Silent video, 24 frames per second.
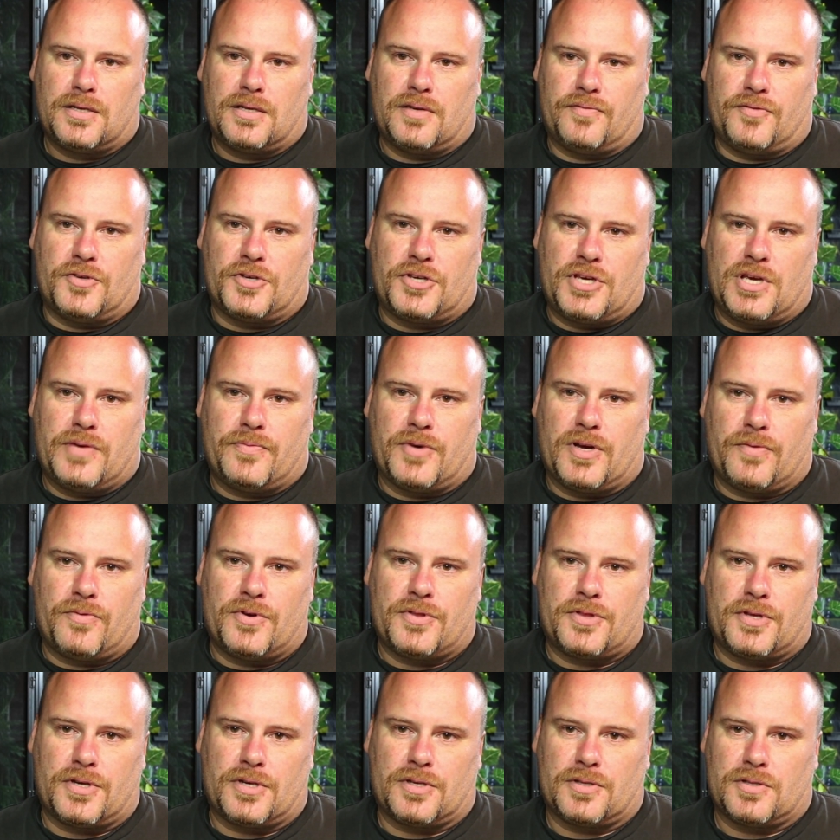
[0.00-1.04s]
If you keep
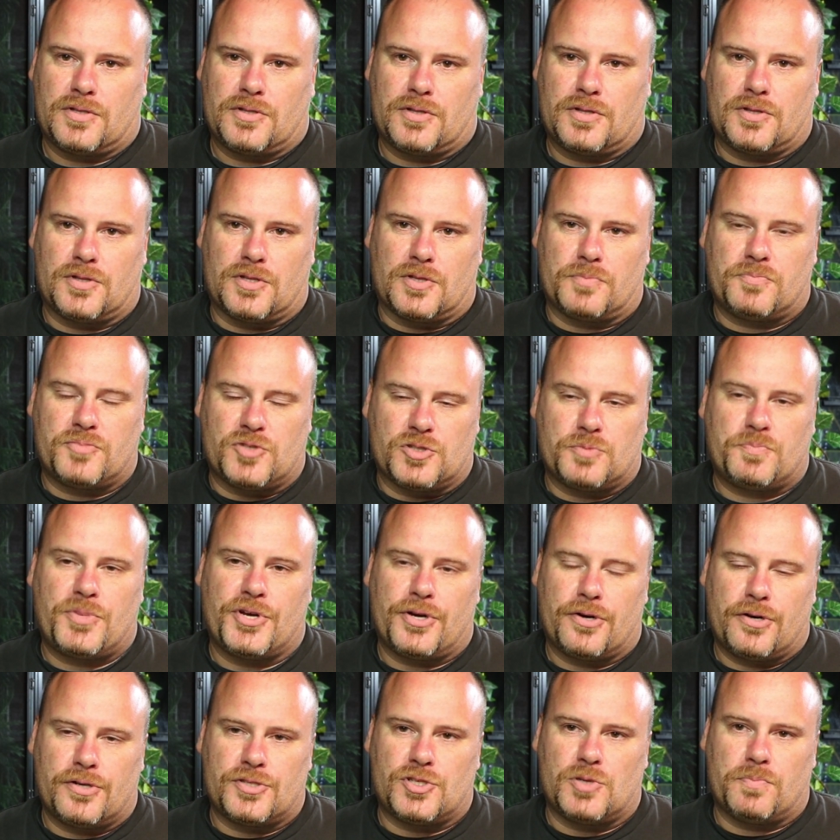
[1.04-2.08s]
everything as
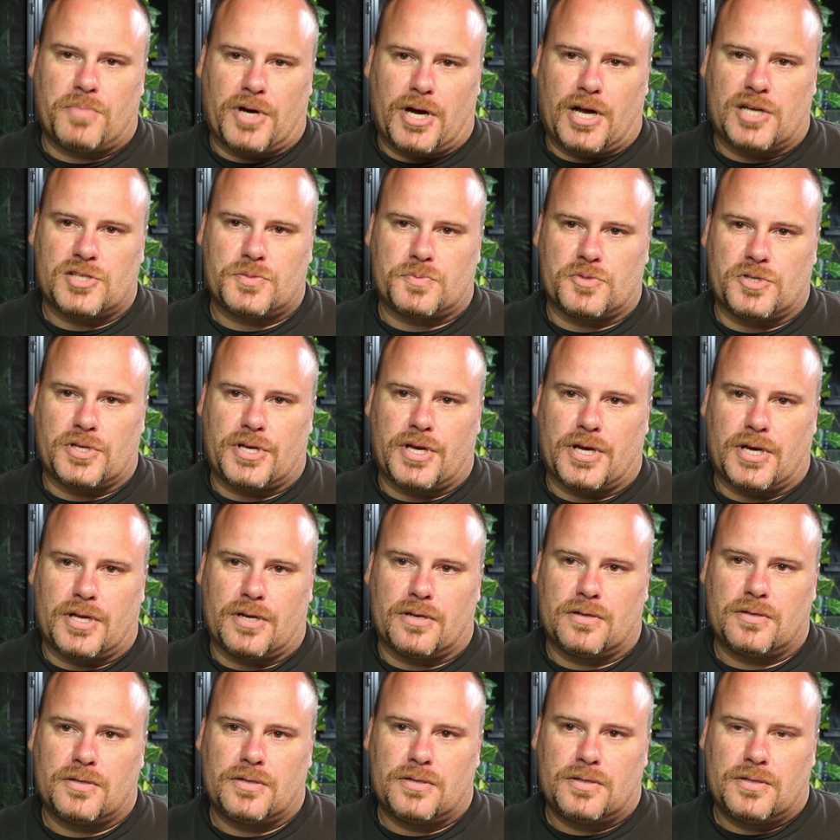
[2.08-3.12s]
pure as you possibly can,